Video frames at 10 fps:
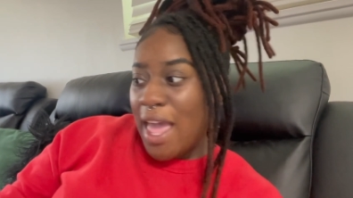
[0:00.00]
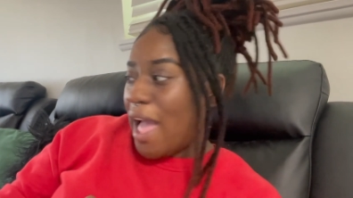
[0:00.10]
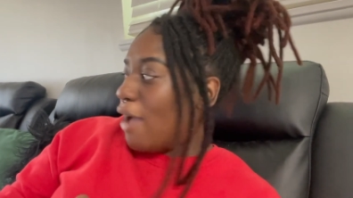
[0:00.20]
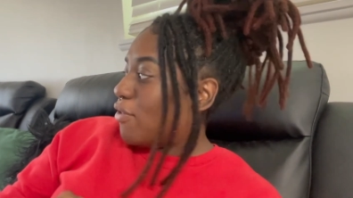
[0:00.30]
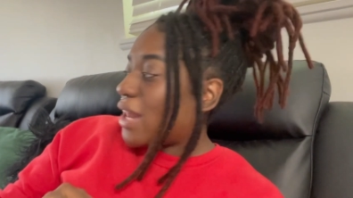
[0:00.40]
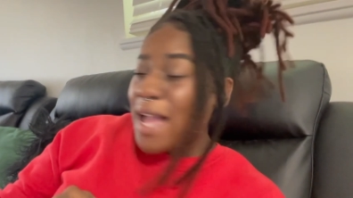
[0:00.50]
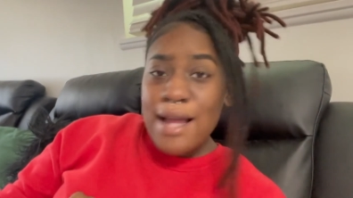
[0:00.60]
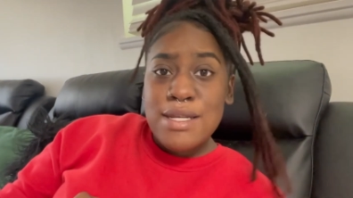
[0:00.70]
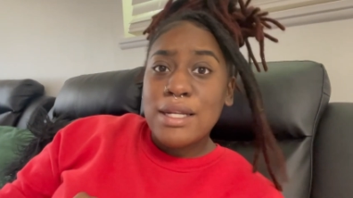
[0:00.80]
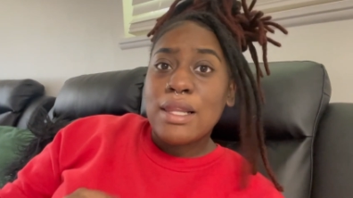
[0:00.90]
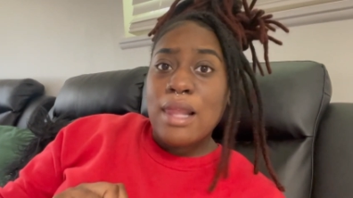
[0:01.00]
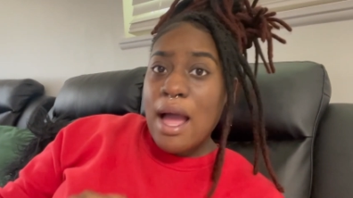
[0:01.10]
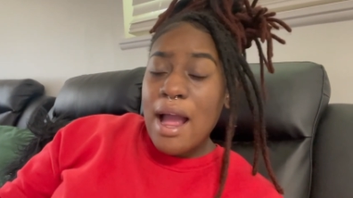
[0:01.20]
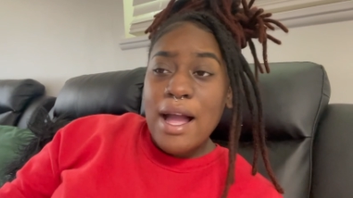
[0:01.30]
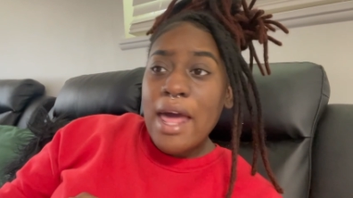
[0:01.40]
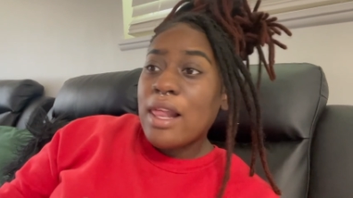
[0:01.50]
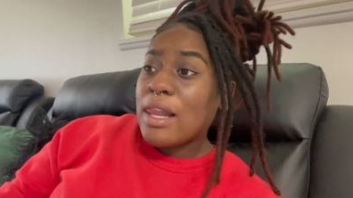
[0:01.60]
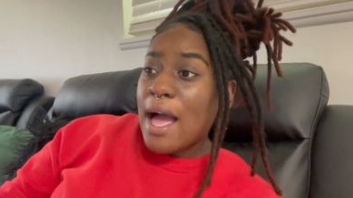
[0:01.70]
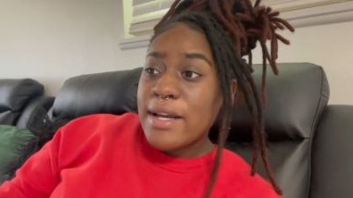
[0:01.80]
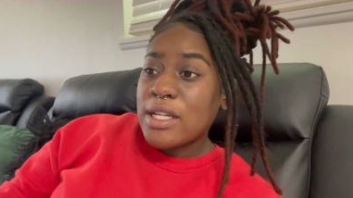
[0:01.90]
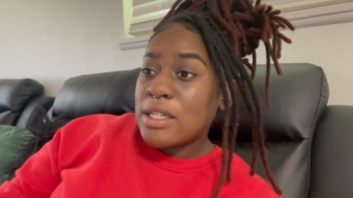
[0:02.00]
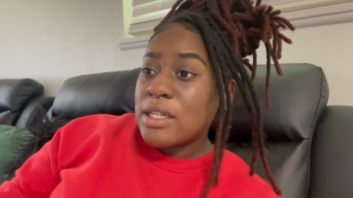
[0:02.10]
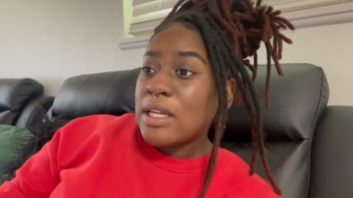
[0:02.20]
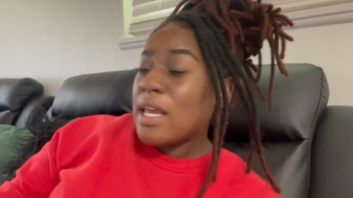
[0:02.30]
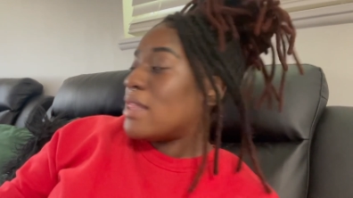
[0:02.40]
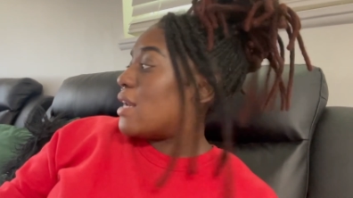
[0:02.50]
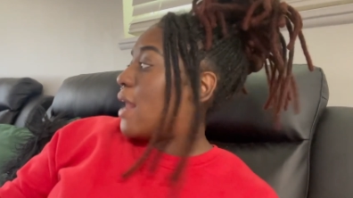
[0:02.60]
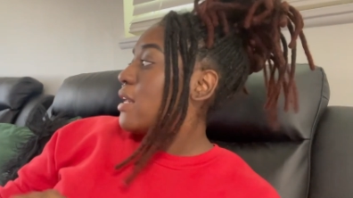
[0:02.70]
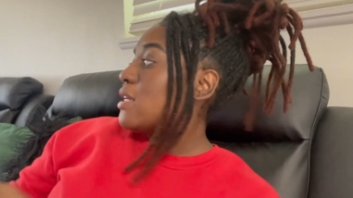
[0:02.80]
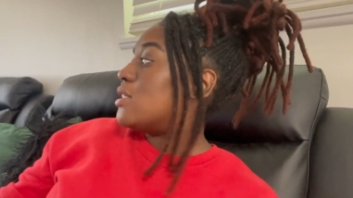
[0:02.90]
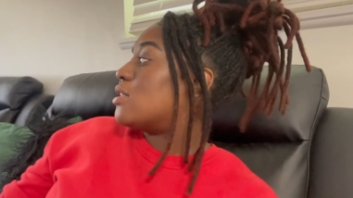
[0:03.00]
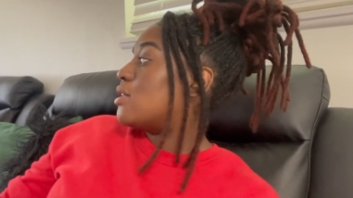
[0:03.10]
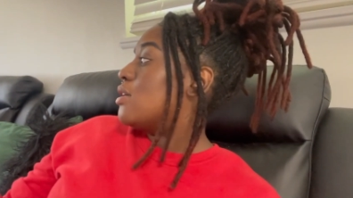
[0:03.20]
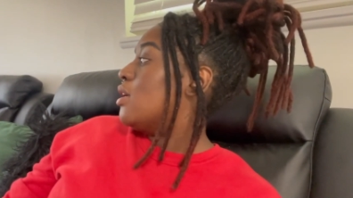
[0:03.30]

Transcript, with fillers: I feel like I did a lot. I got a lot done, and then I need to